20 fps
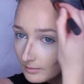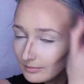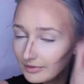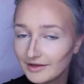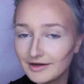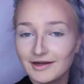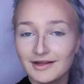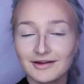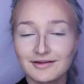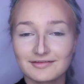
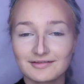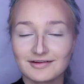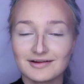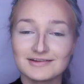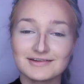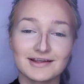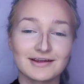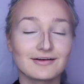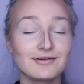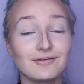Blending is going
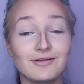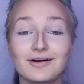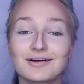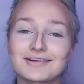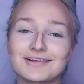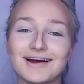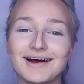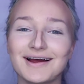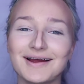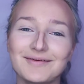to take a long
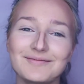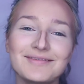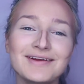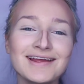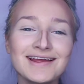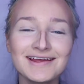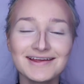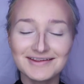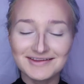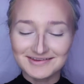time,
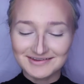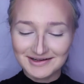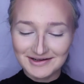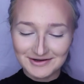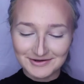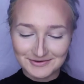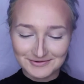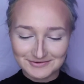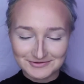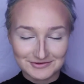
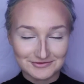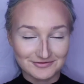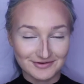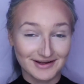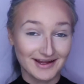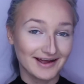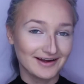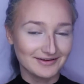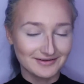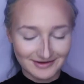so don't
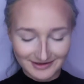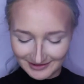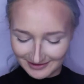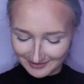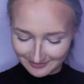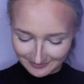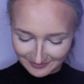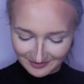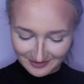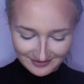freak out.
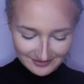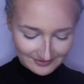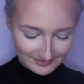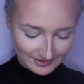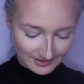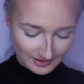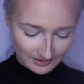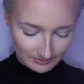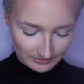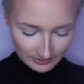Just
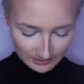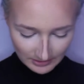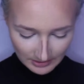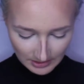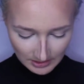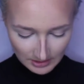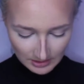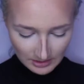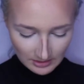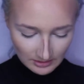keep
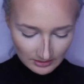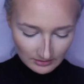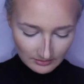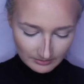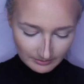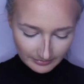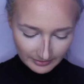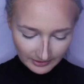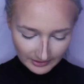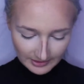
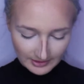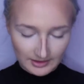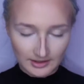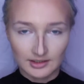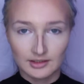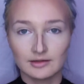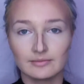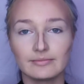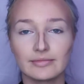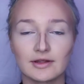
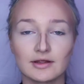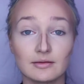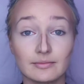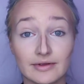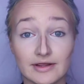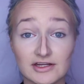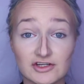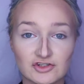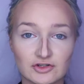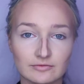blending and being
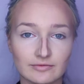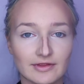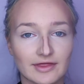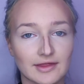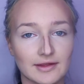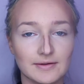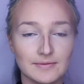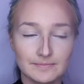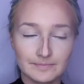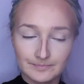patient with
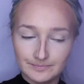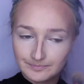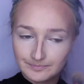it.